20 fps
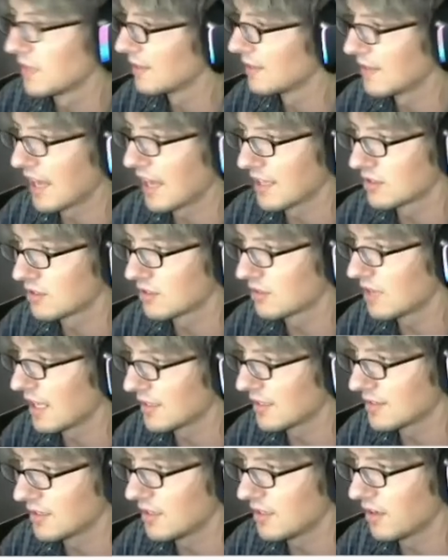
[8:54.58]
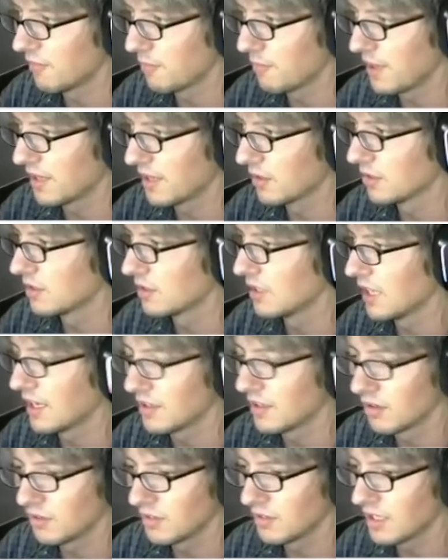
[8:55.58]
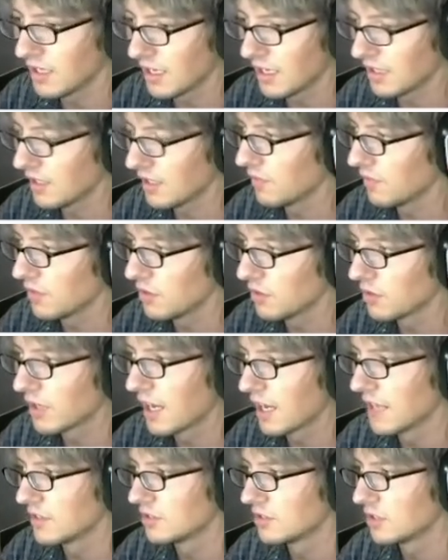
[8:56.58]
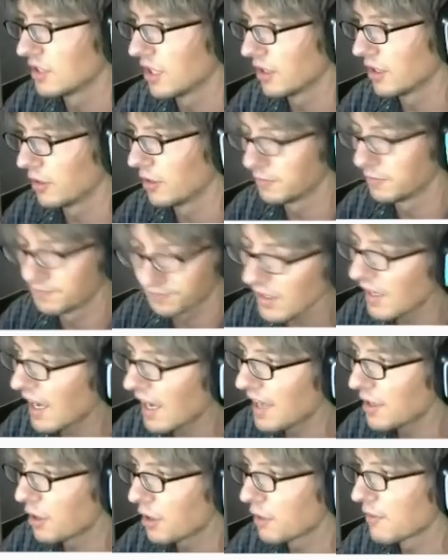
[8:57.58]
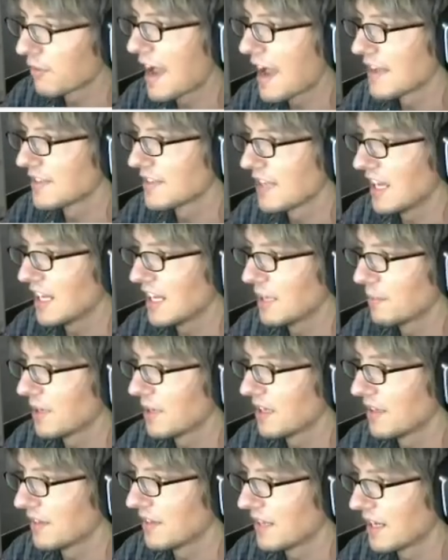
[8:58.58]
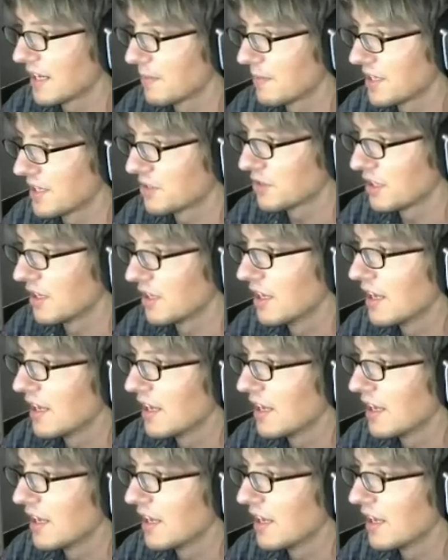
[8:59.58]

That's enough penalty. I don't need any of you guys to go and harass anybody that I mention